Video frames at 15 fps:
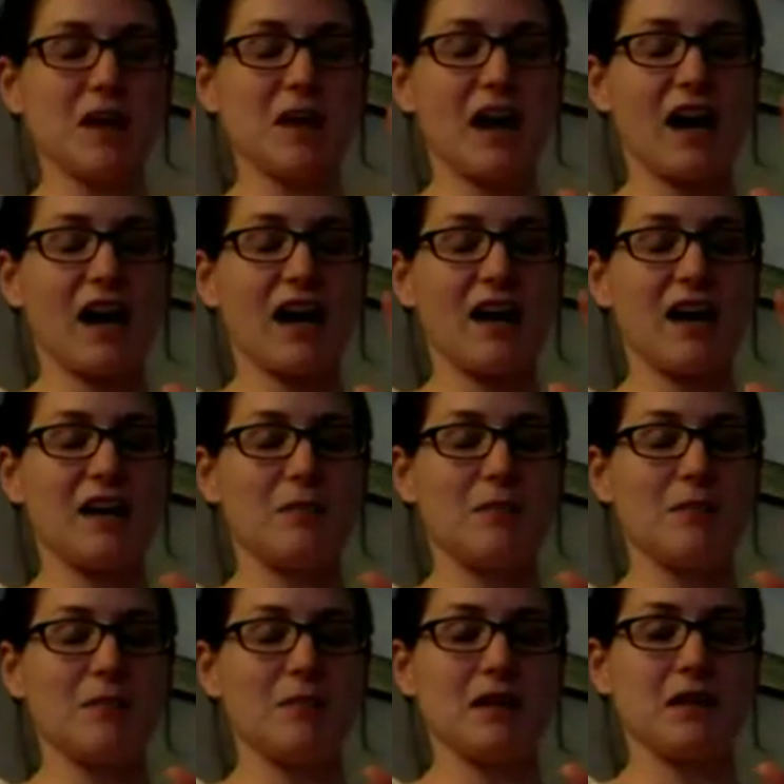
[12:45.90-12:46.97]
high in
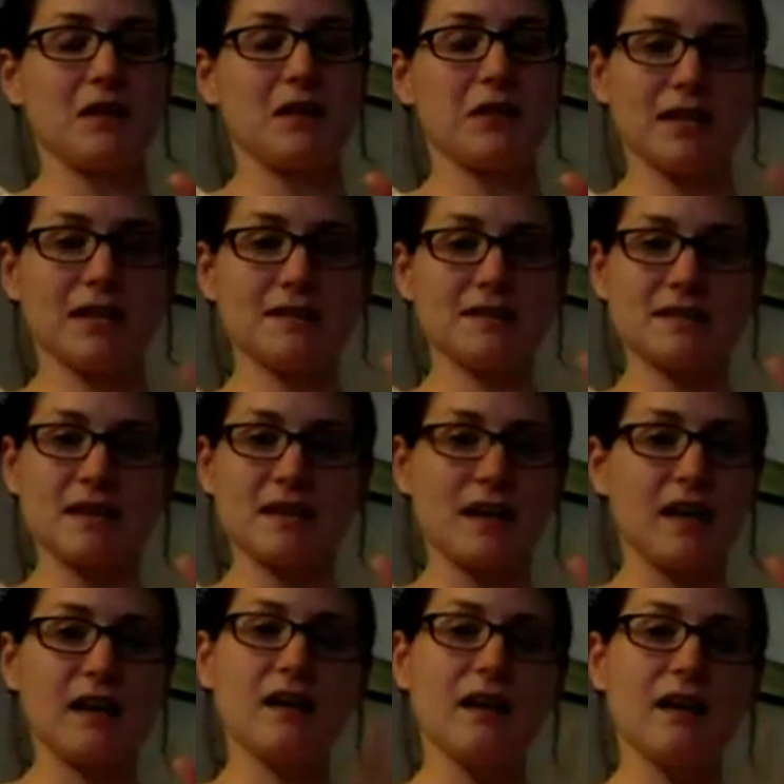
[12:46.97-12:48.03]
omega-3s,
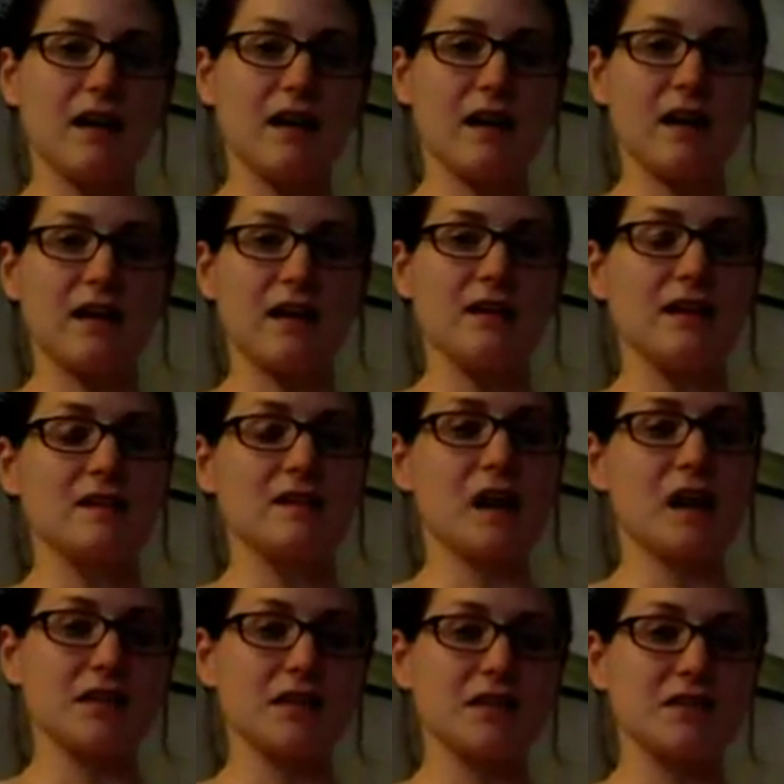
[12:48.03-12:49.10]
and it's
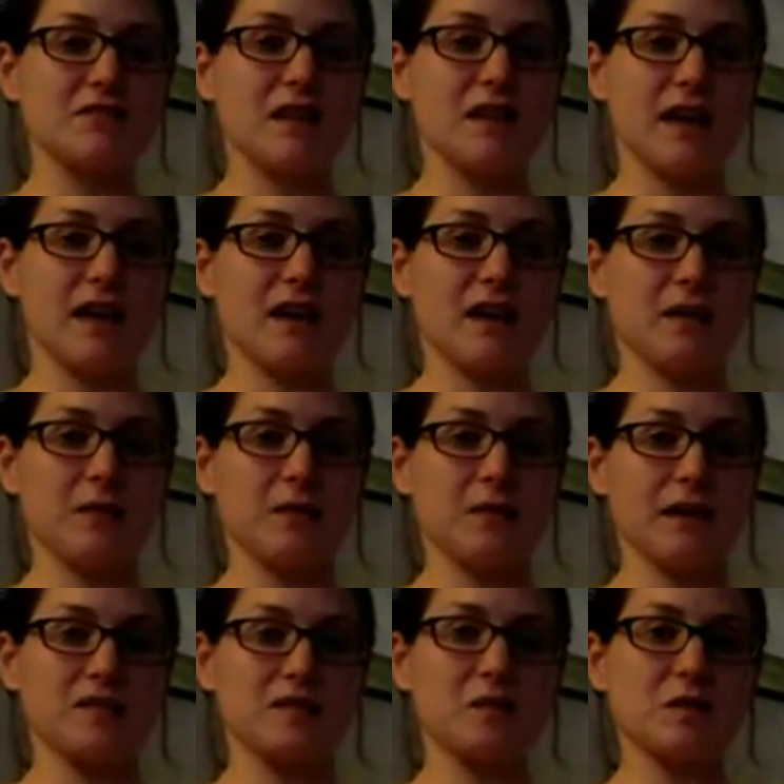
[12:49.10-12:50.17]
hard to find that in a
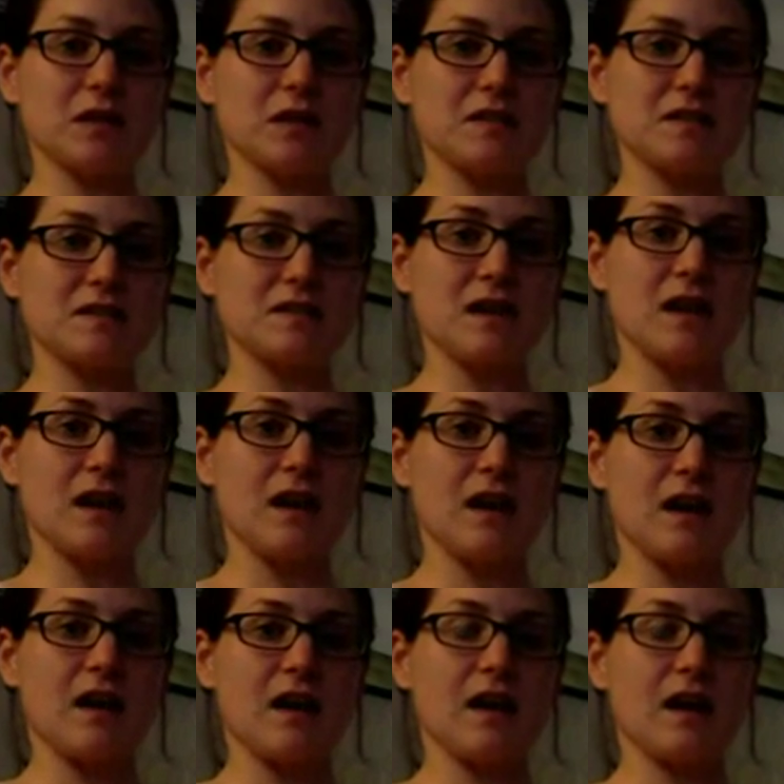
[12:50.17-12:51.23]
plant source.
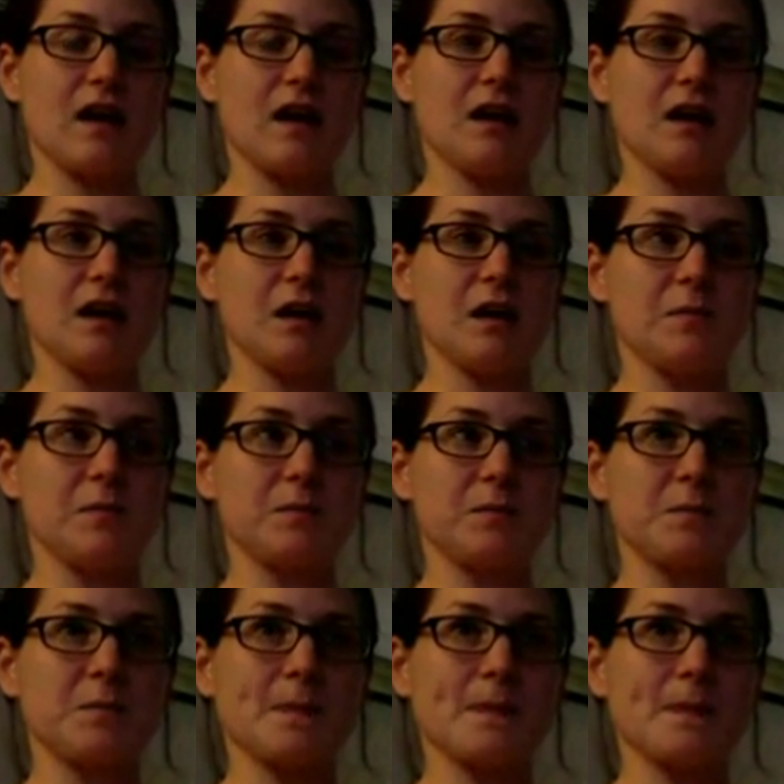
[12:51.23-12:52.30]

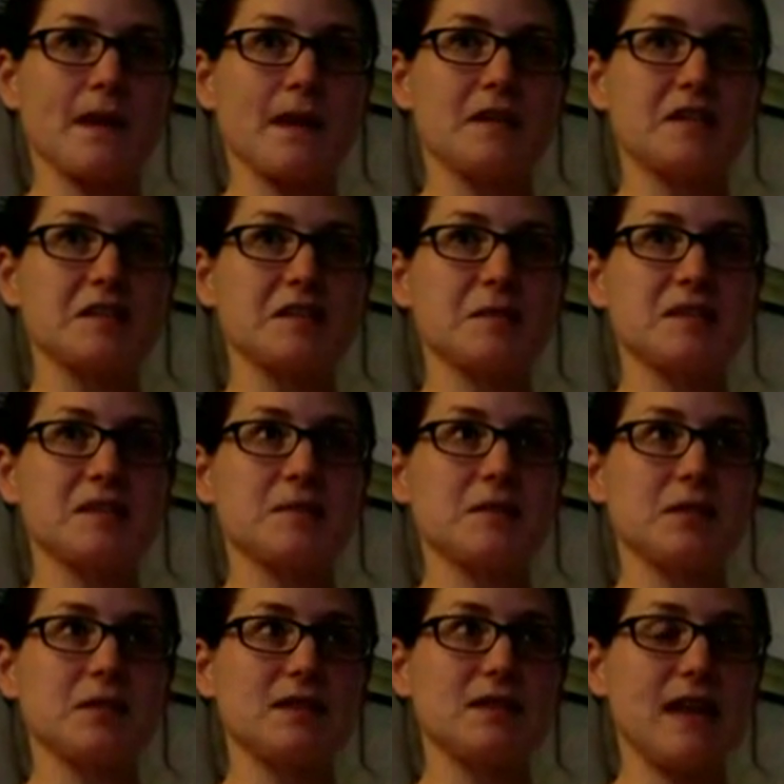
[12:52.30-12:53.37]
And they're supposed to be
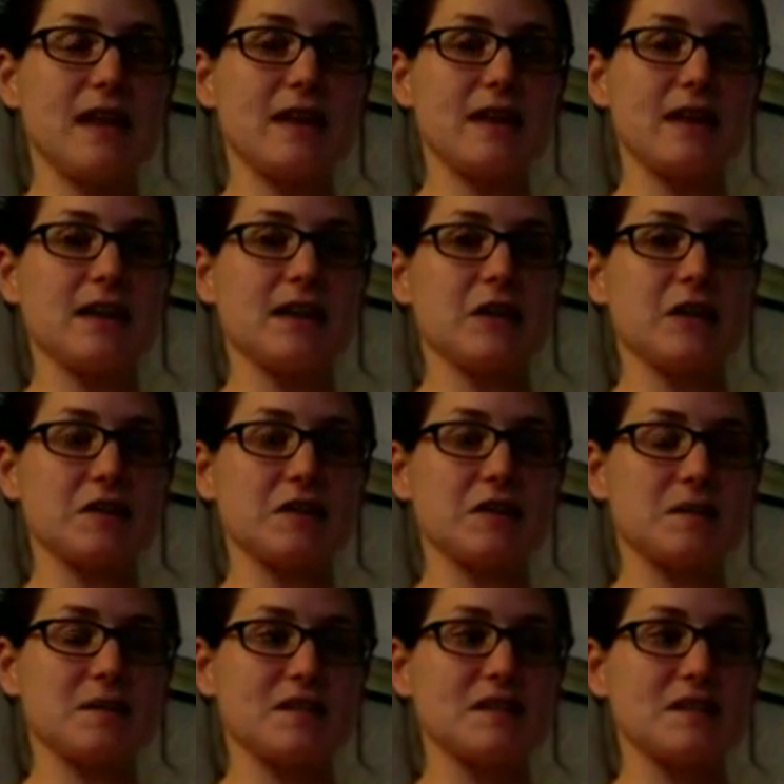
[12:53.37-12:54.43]
really tangy and
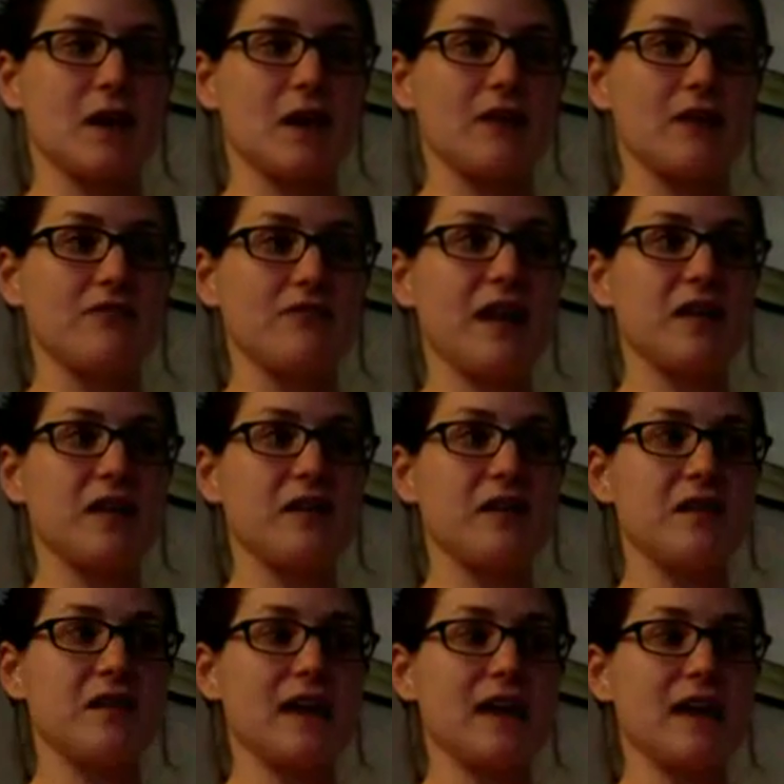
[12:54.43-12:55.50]
crispy. So I
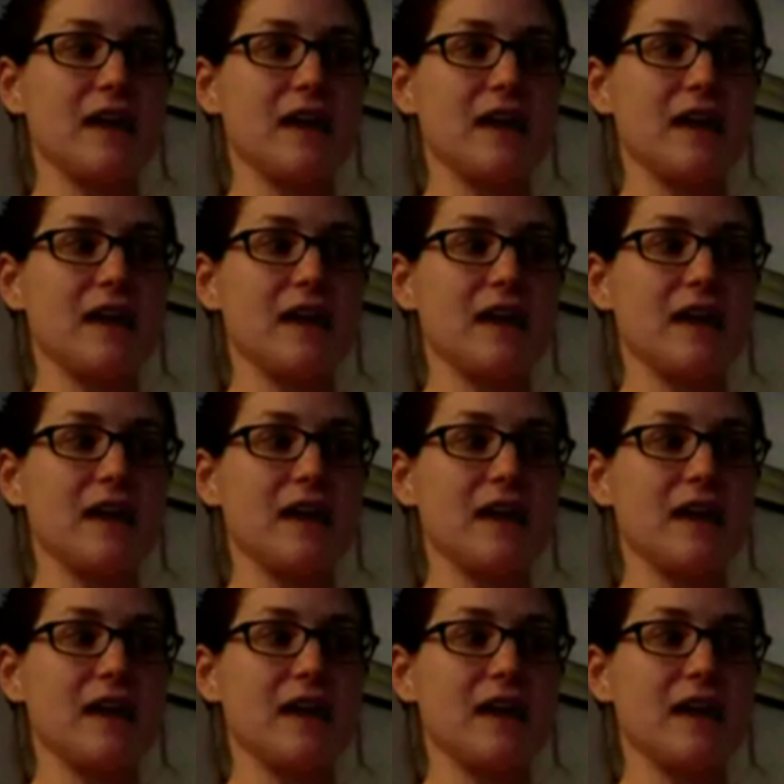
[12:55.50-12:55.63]
found like